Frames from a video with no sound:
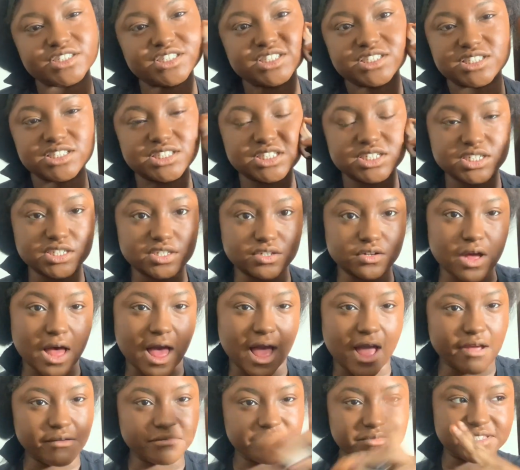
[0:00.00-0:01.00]
still
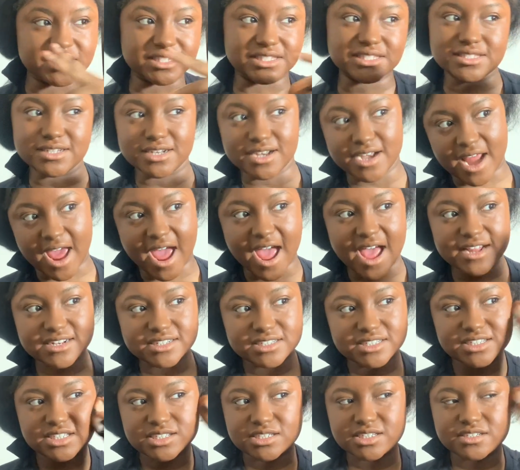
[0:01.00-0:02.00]
I'm
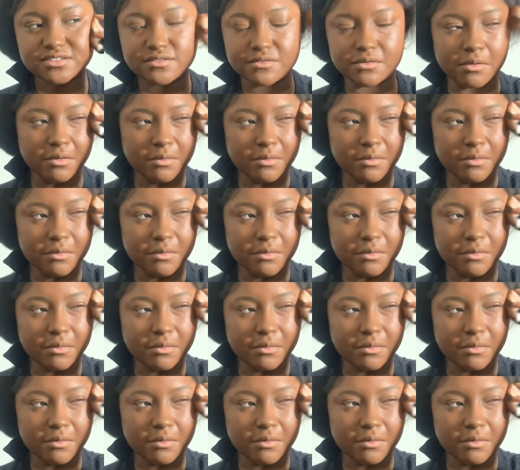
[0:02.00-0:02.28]
snatched